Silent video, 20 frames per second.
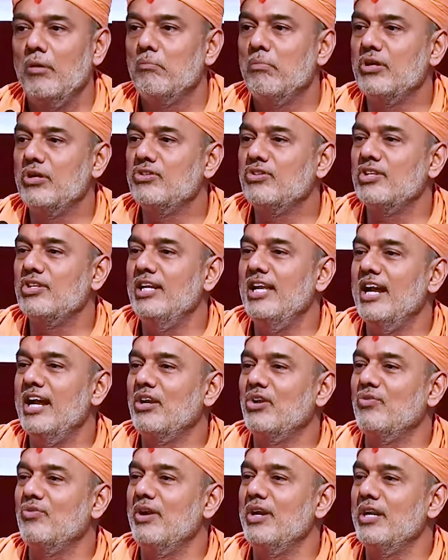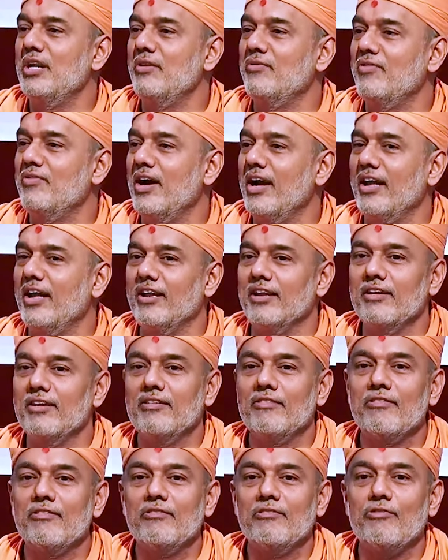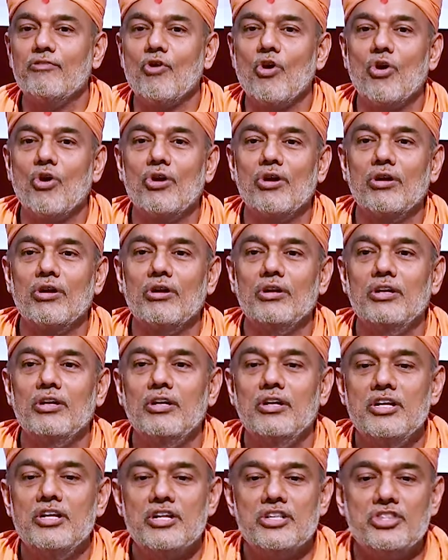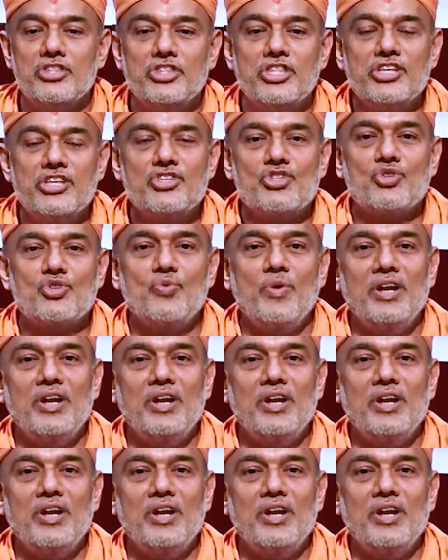but select 25 for this